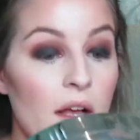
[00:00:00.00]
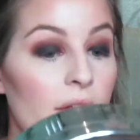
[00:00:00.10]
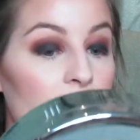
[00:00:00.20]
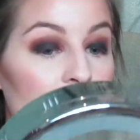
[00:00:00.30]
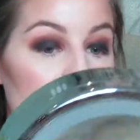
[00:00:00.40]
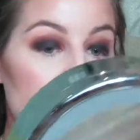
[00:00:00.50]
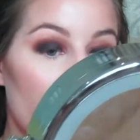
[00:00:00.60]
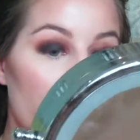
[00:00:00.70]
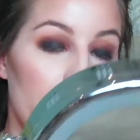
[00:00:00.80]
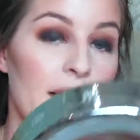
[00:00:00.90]
And then just
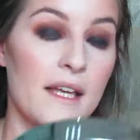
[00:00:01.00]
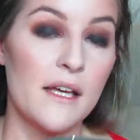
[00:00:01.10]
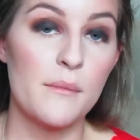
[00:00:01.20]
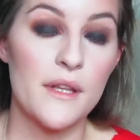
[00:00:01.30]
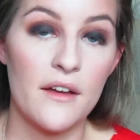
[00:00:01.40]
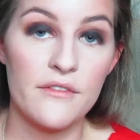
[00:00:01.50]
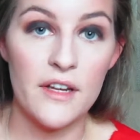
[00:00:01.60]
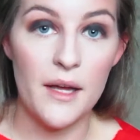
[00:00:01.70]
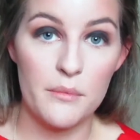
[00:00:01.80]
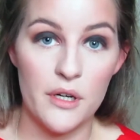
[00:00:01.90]
going back in with that
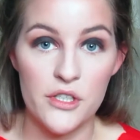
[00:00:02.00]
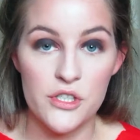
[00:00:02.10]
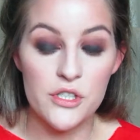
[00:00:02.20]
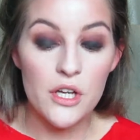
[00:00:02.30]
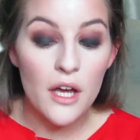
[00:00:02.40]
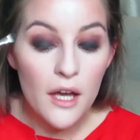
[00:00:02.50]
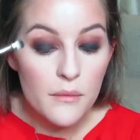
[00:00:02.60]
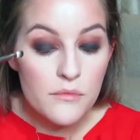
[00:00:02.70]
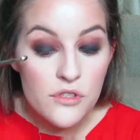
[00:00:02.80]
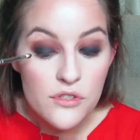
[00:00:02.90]
flat brush
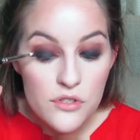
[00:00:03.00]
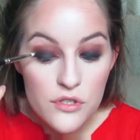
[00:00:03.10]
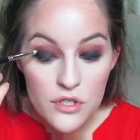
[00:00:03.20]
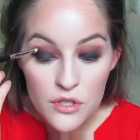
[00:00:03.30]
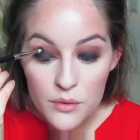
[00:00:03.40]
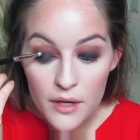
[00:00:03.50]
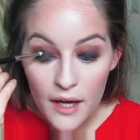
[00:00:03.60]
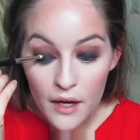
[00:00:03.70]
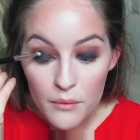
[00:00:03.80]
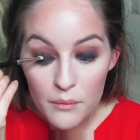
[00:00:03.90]
just to
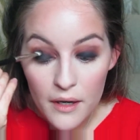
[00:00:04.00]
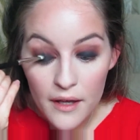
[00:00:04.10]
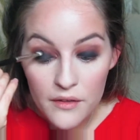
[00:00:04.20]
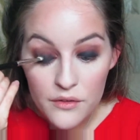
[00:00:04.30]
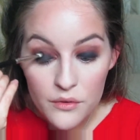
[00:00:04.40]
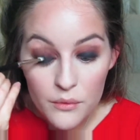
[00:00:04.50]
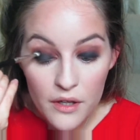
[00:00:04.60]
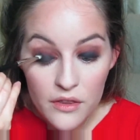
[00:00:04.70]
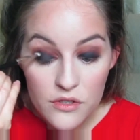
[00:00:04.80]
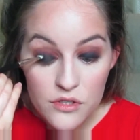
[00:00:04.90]
help blend
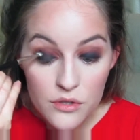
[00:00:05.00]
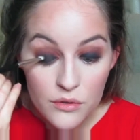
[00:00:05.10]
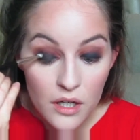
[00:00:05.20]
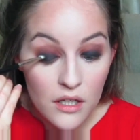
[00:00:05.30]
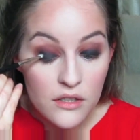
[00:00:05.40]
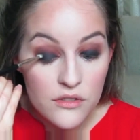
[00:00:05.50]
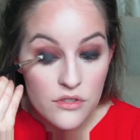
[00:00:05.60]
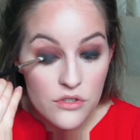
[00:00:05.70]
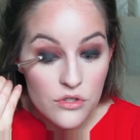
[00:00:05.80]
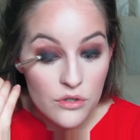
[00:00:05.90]
where the two colours
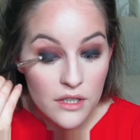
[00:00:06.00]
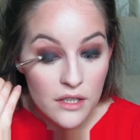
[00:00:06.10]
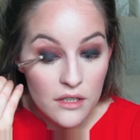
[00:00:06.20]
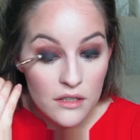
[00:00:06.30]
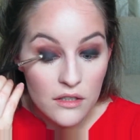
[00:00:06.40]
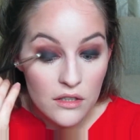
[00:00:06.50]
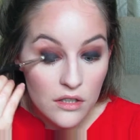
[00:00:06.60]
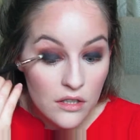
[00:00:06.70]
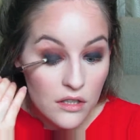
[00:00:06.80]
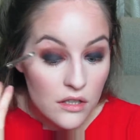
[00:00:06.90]
are joining.
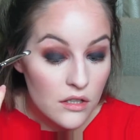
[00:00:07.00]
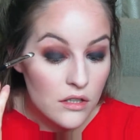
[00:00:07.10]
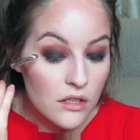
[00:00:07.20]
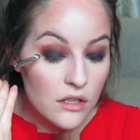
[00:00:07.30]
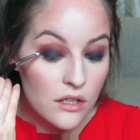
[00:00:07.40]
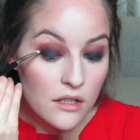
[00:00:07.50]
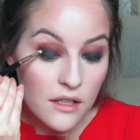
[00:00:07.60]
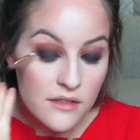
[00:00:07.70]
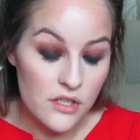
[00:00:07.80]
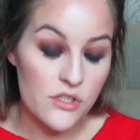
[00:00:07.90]

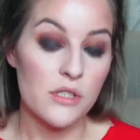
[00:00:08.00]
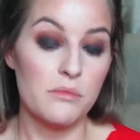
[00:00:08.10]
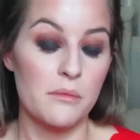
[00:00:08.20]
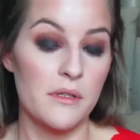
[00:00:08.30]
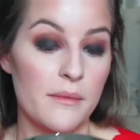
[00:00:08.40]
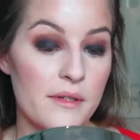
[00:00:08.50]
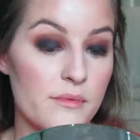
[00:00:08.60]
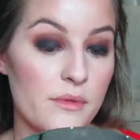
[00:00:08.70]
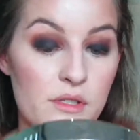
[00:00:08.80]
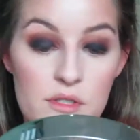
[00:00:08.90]
That's actually probably the
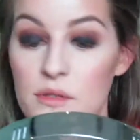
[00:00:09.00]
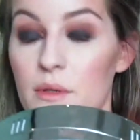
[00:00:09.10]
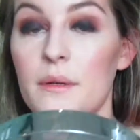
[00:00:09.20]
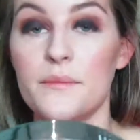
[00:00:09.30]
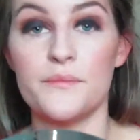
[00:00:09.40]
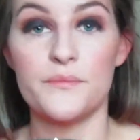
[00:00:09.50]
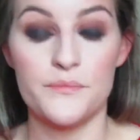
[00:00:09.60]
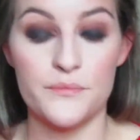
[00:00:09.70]
best way to do it.